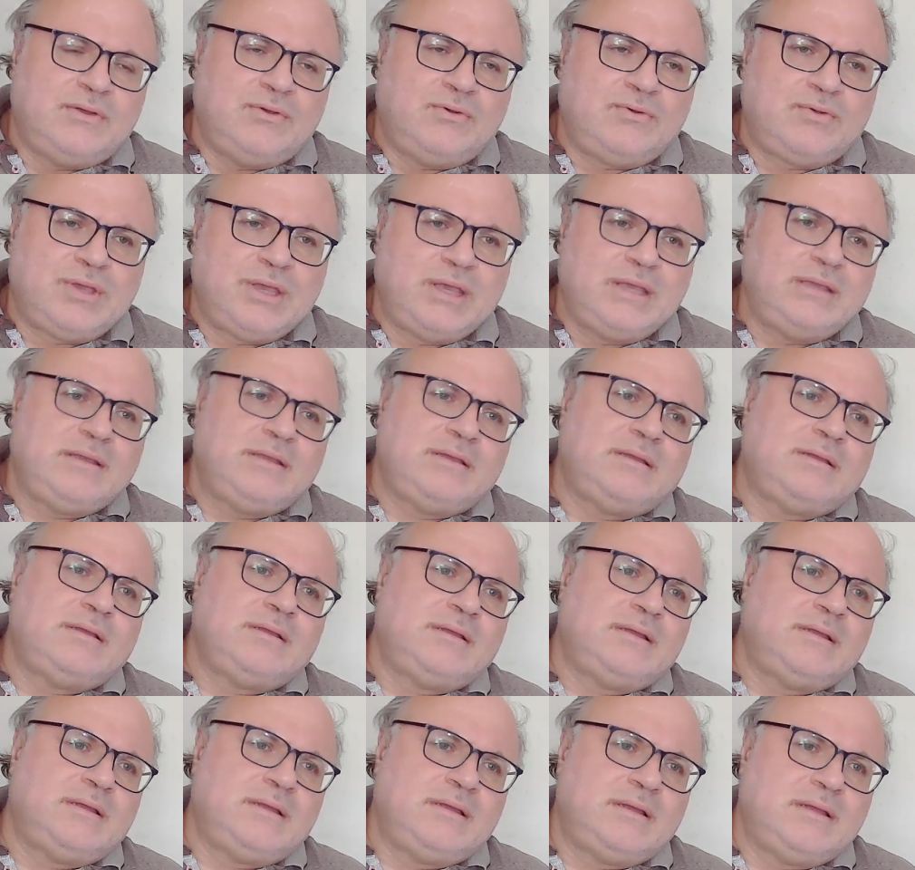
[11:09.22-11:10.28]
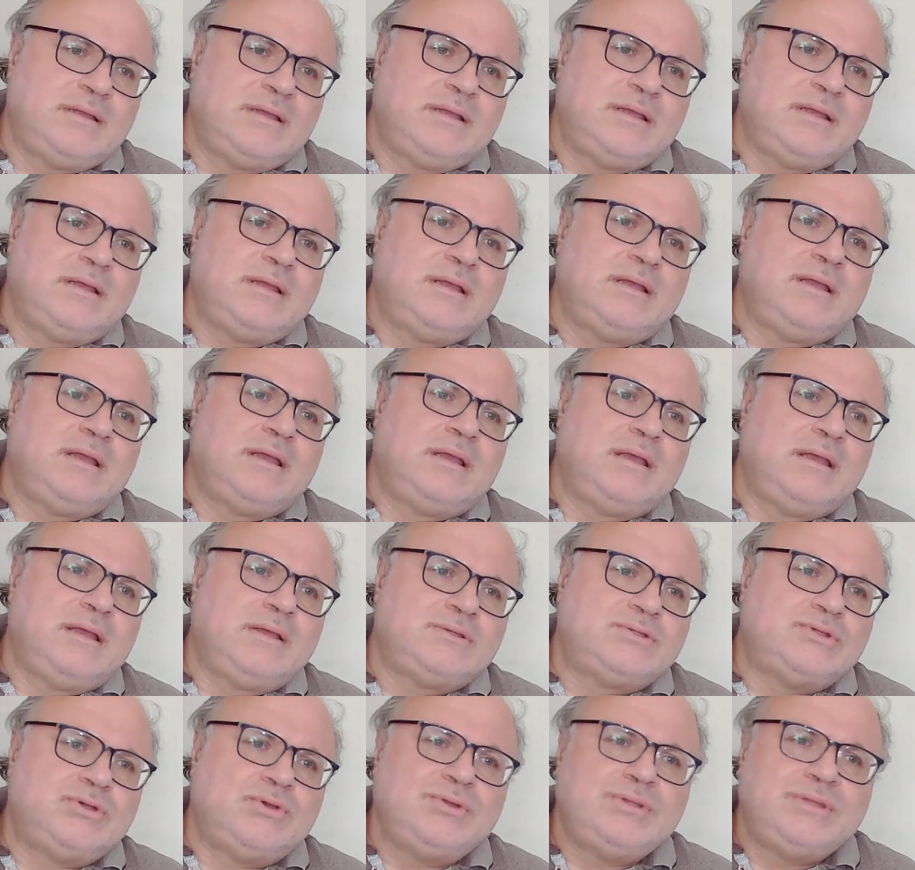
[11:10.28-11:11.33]
Okay?
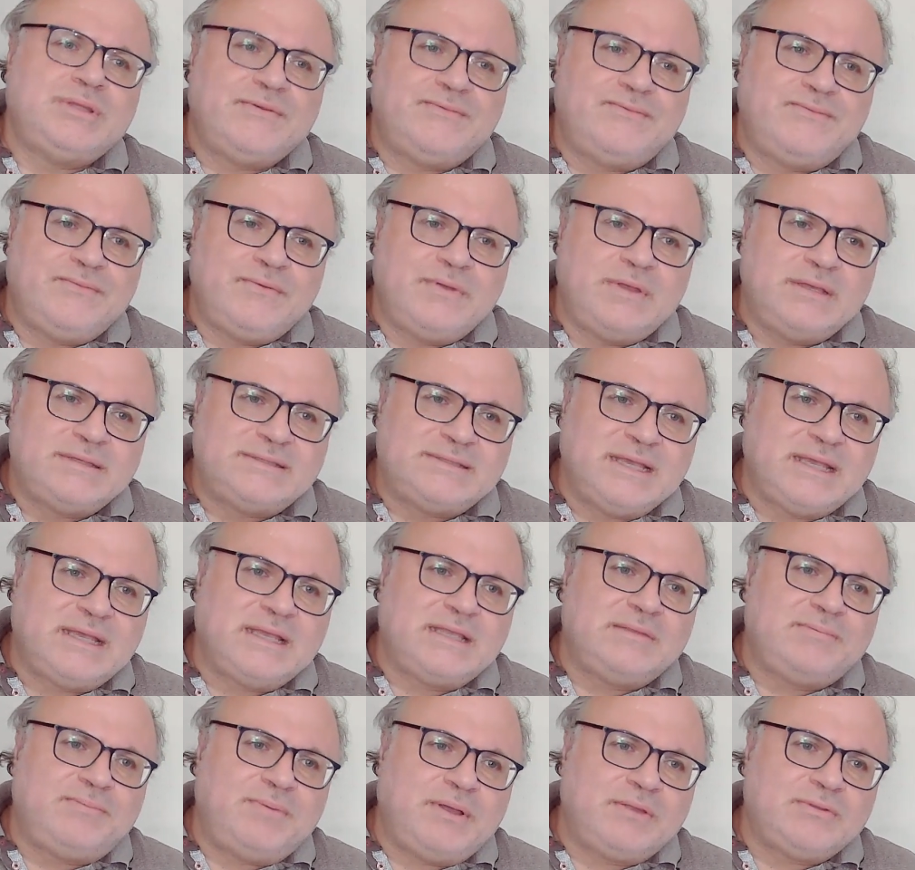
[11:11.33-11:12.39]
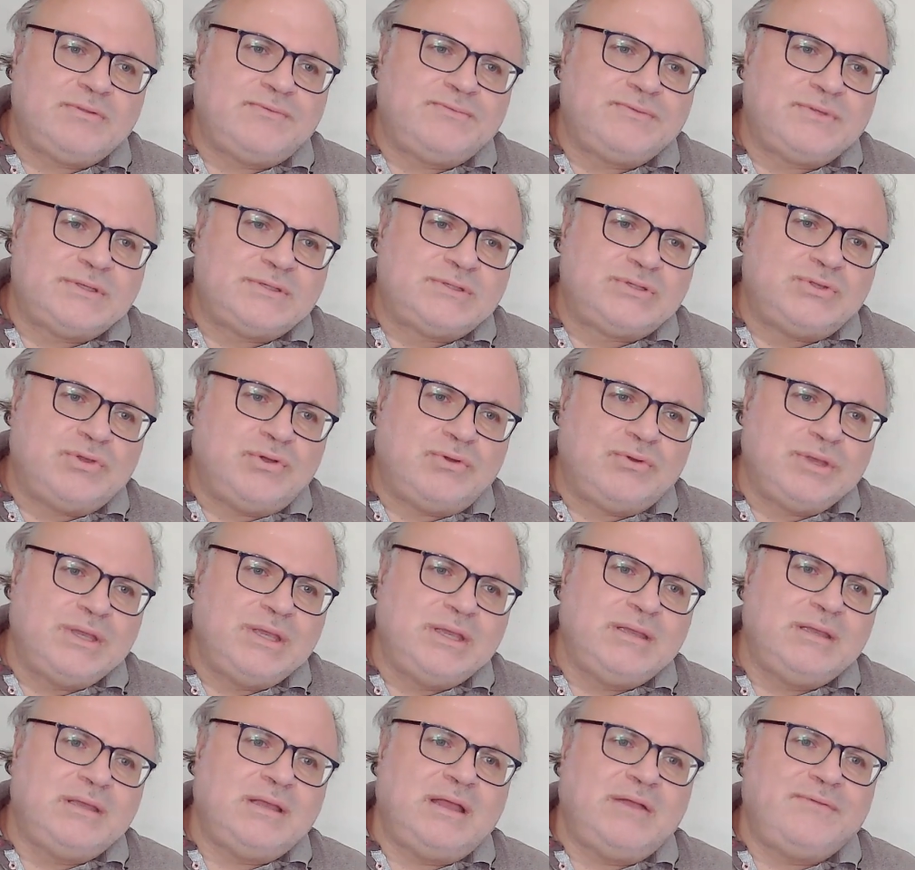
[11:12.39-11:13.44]
So in the uh, second part of the
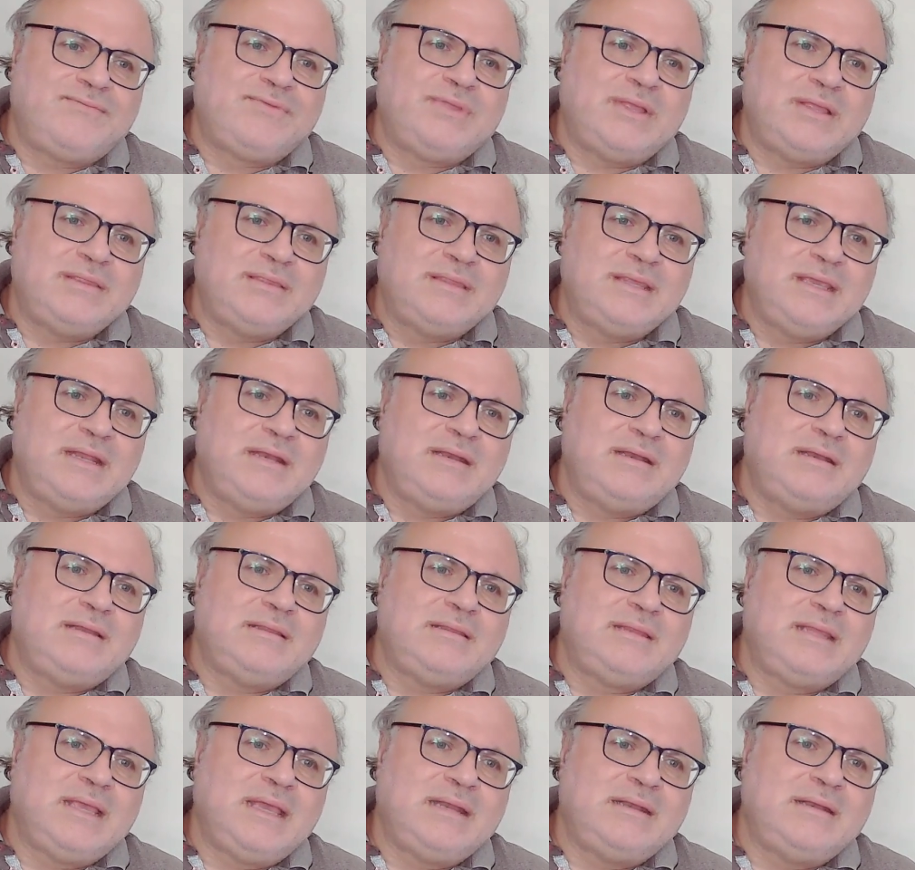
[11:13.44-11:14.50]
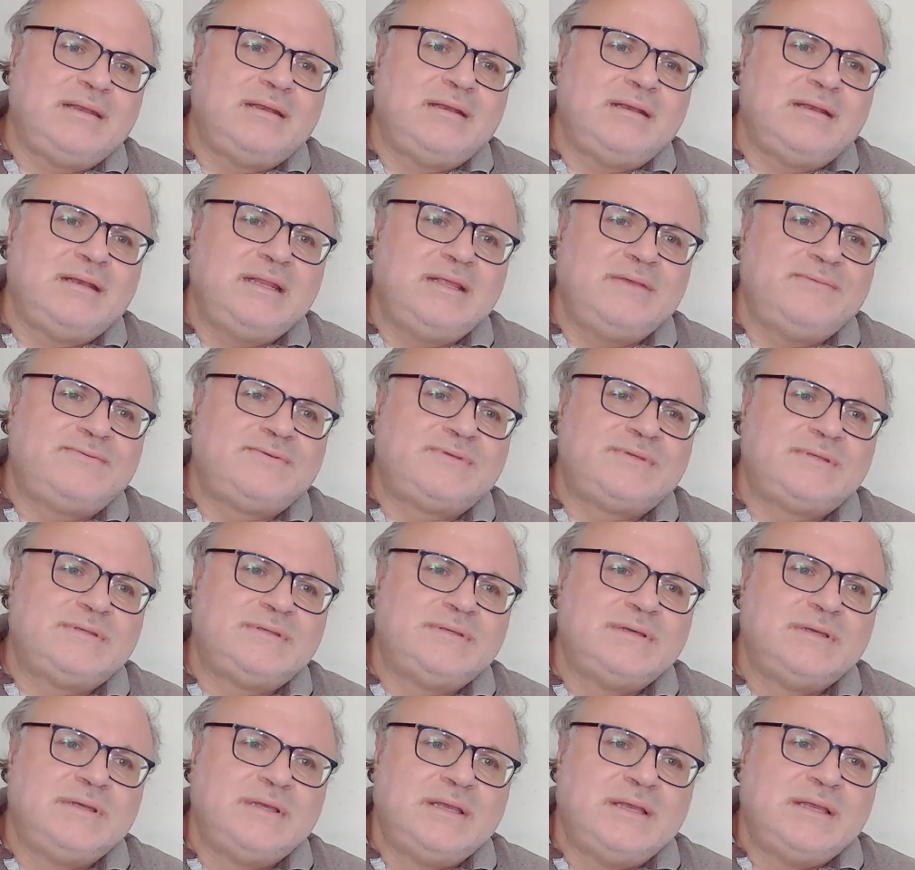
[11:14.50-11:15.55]
story, Aftandil then leaves
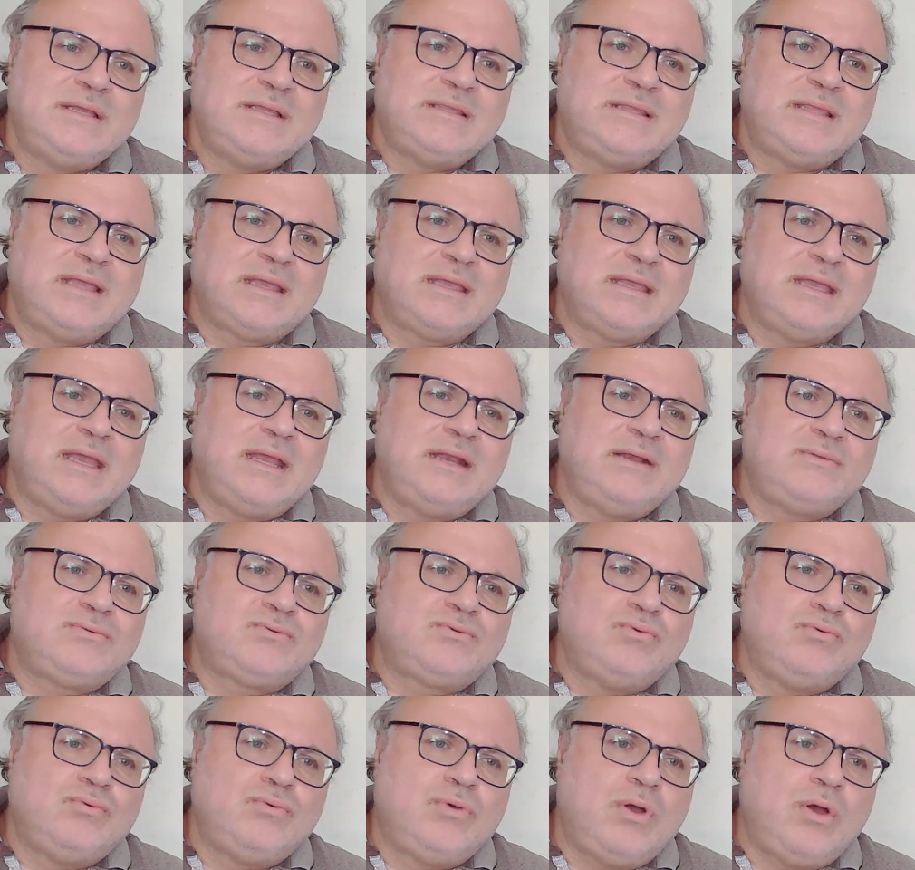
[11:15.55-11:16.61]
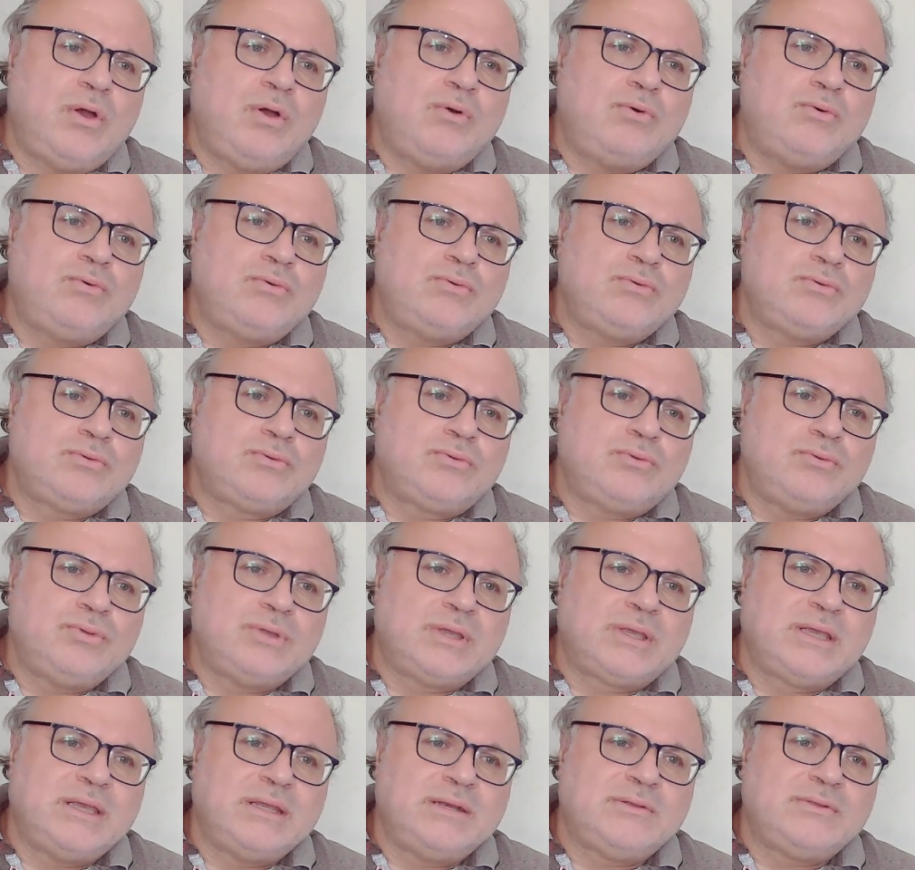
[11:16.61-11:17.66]
Tariel to go to
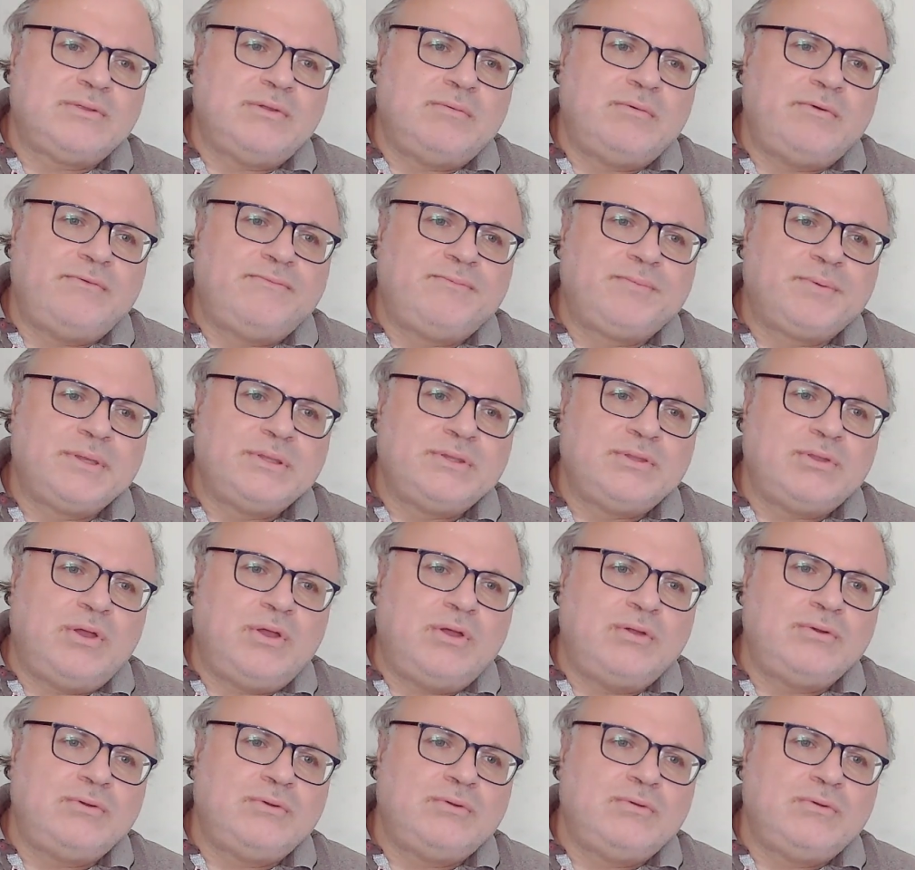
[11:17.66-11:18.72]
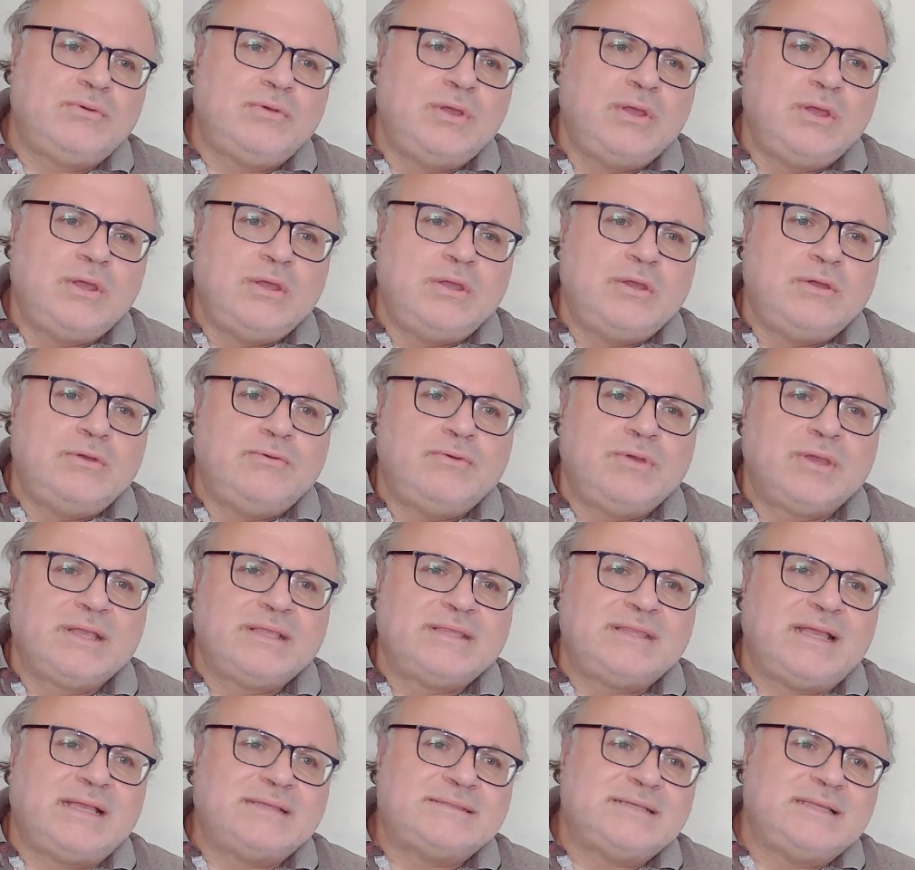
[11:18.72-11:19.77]
the kingdom of Quindon, where
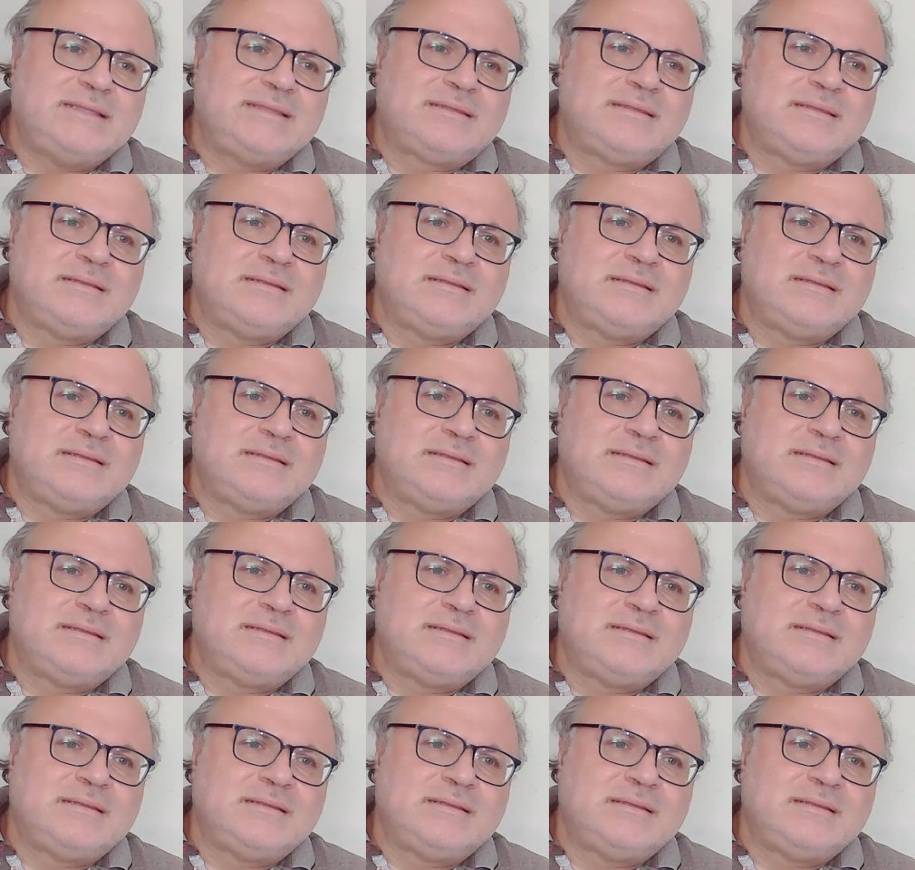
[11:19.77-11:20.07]
he doesn't